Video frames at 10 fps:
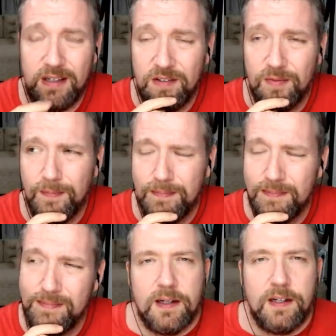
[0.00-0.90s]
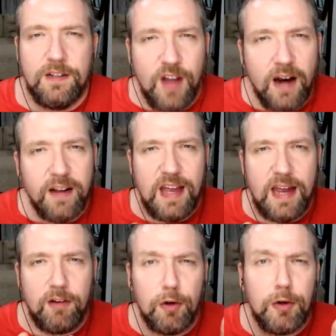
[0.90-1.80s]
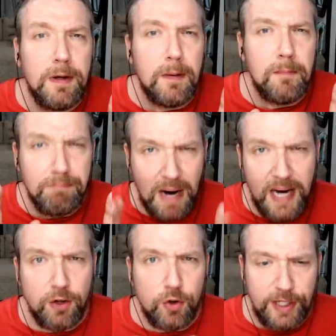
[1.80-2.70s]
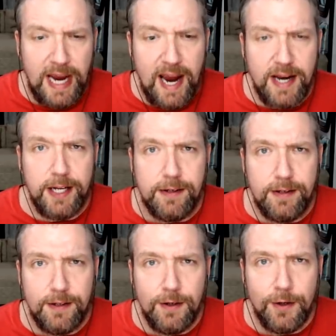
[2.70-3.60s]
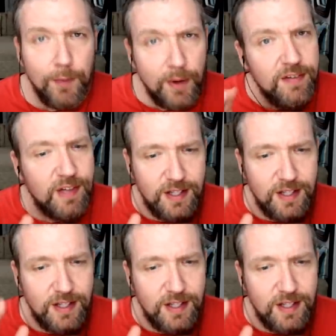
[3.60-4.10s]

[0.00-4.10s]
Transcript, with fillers: He's he's not exactly Michael Yannon, but he's